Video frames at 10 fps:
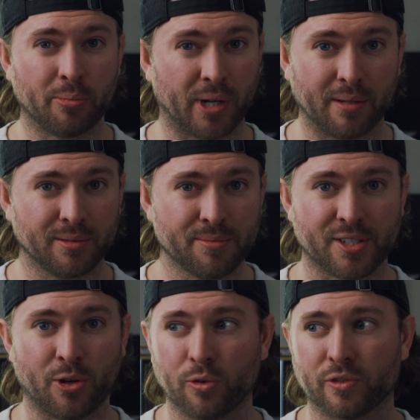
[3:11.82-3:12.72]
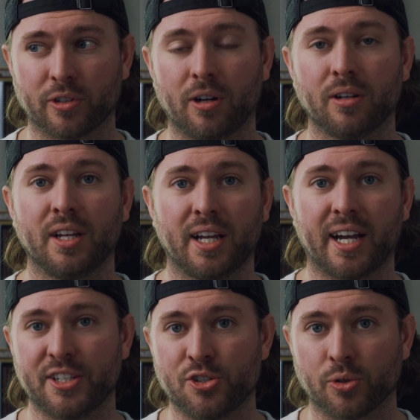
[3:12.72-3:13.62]
problems, and overall,
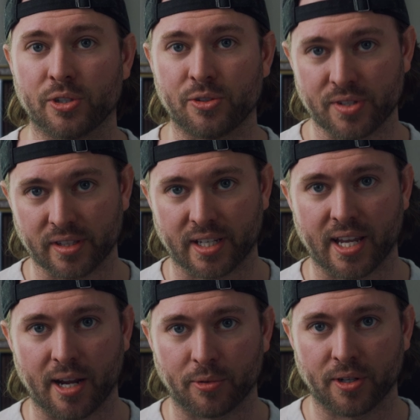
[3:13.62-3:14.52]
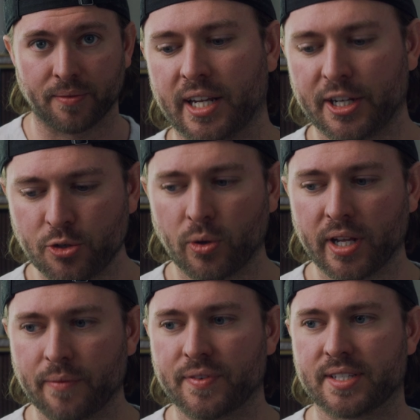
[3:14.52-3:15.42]
I enjoyed using the camera camera. And I do wanna
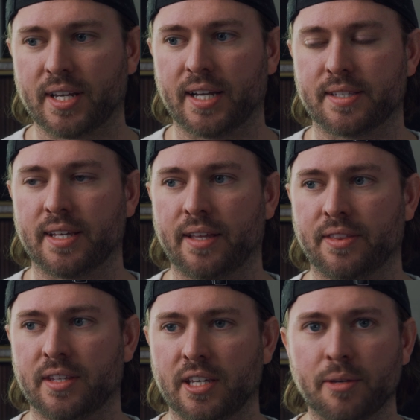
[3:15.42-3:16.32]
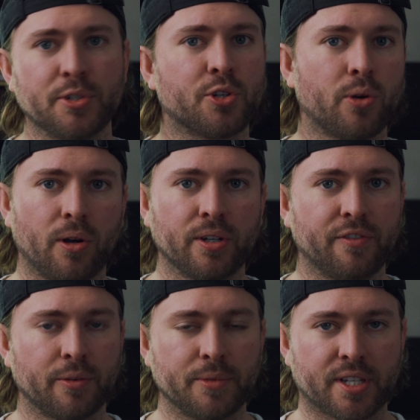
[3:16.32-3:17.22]
emphasize that the image quality
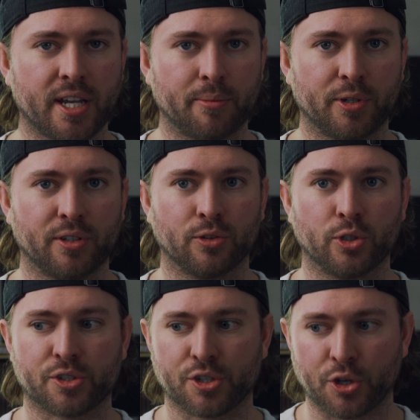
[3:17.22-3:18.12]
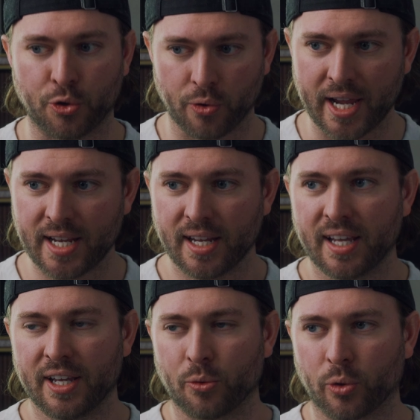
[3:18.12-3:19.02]
from this camera looks great.
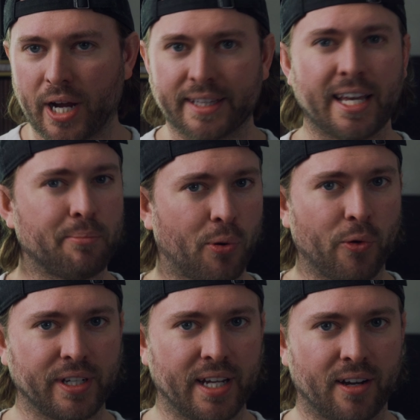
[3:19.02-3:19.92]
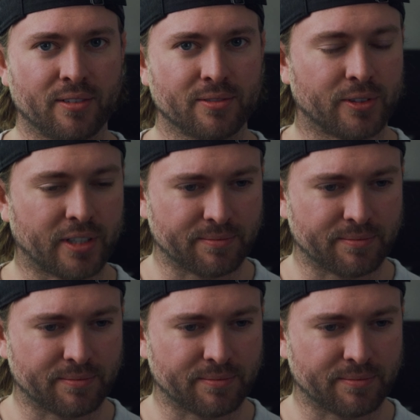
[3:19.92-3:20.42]
We're at that point now where